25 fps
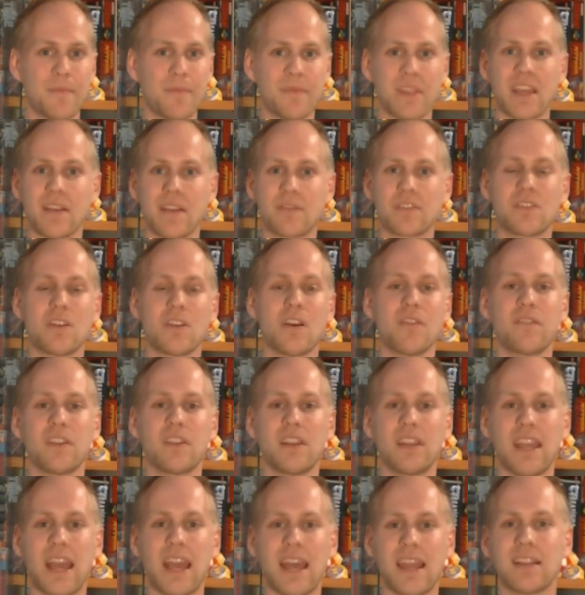They have stuff
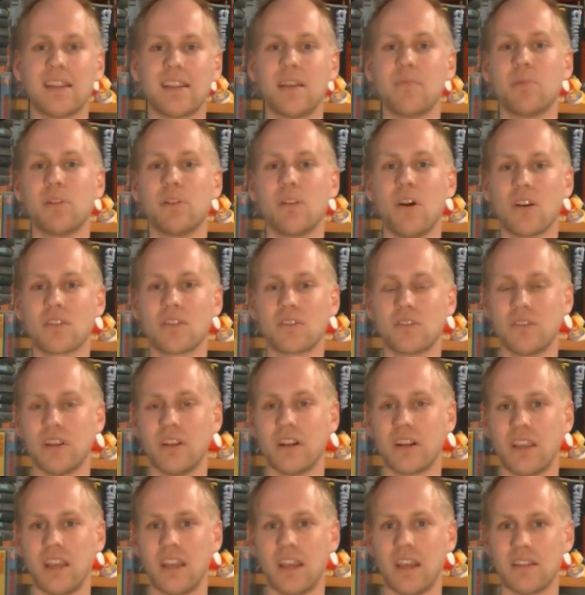in the attic that belongs to
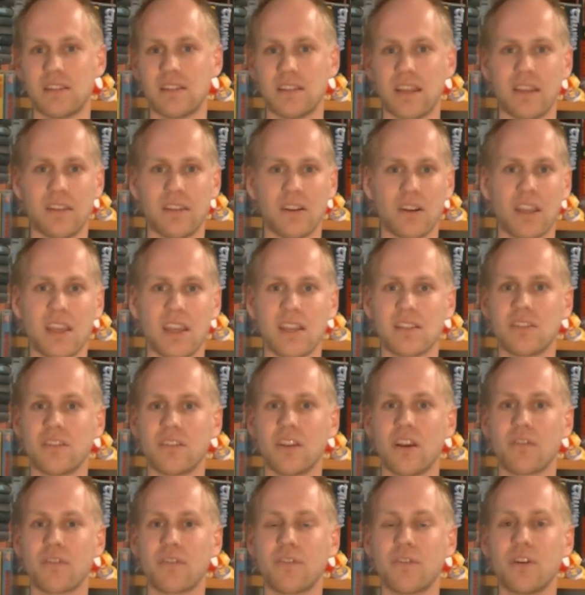their kids, and their kids are
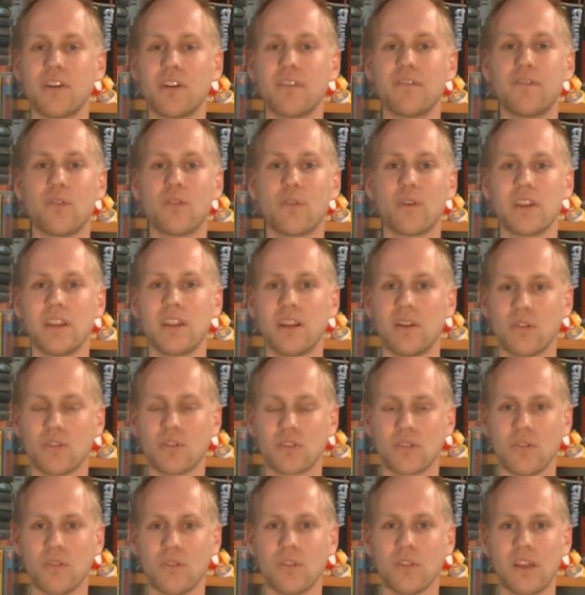now 30, 40
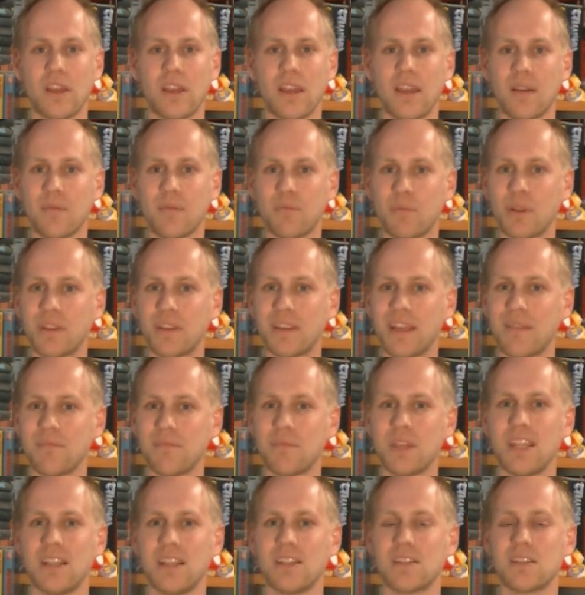years old, but that
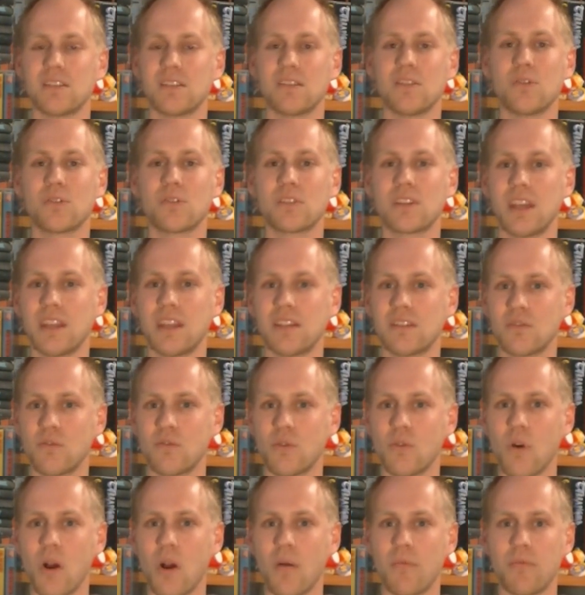means those kids
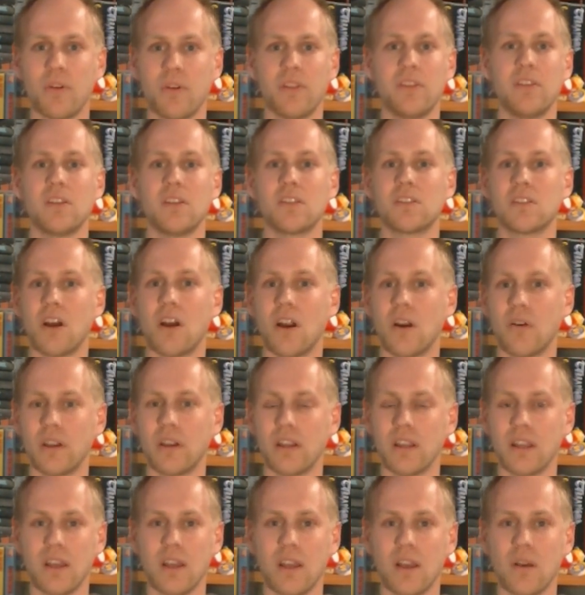grew up with the
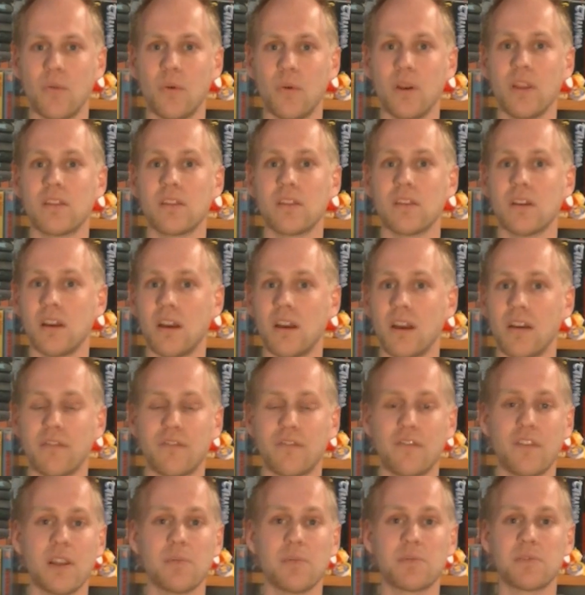Atari, with
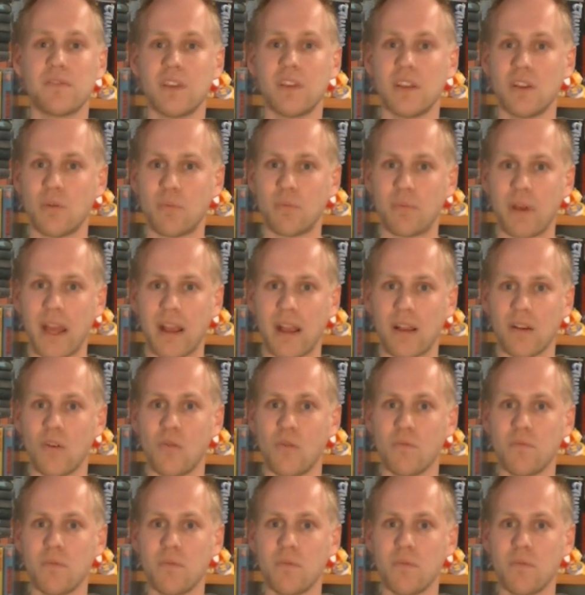Philips Video Pack,